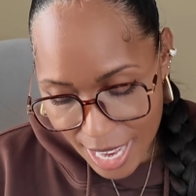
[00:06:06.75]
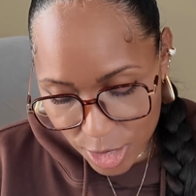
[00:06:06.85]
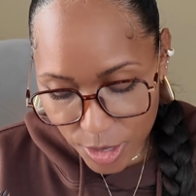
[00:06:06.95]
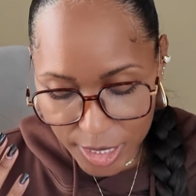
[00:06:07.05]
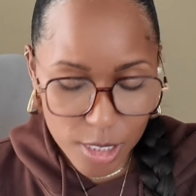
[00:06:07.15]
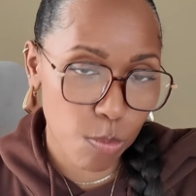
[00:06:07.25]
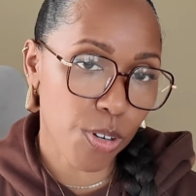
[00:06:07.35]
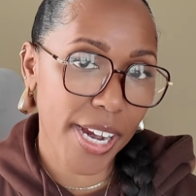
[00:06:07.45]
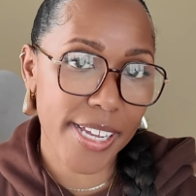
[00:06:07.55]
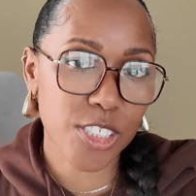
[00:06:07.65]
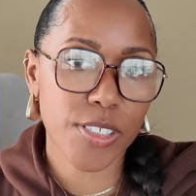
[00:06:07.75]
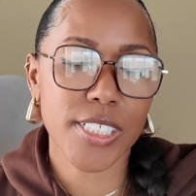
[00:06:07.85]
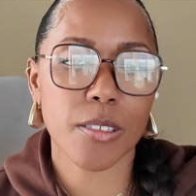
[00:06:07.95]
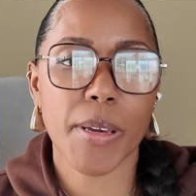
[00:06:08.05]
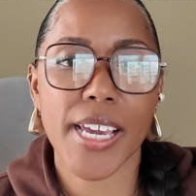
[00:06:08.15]
I trust the brand
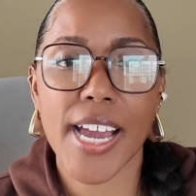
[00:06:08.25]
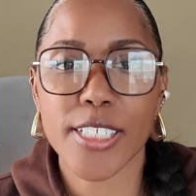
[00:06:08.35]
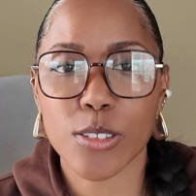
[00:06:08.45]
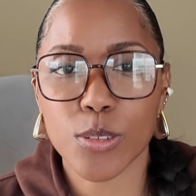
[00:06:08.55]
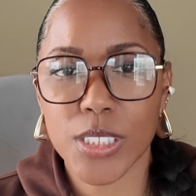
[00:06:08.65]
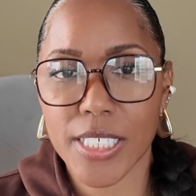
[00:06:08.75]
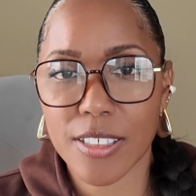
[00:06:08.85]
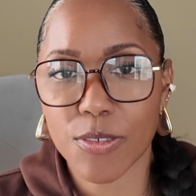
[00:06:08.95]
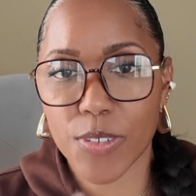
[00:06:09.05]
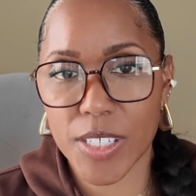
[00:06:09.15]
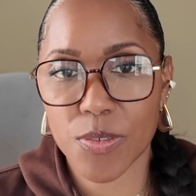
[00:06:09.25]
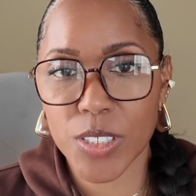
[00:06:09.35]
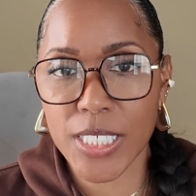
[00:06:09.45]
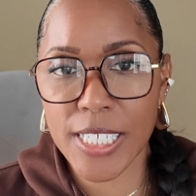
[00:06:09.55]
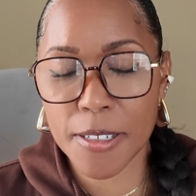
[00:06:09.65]
Tresemme. I use it
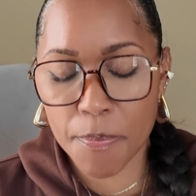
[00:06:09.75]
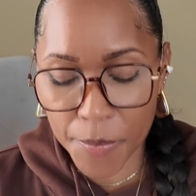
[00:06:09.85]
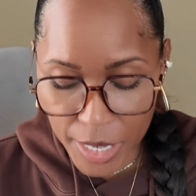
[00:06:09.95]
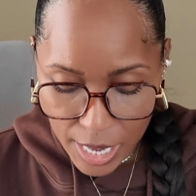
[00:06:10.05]
faithfully.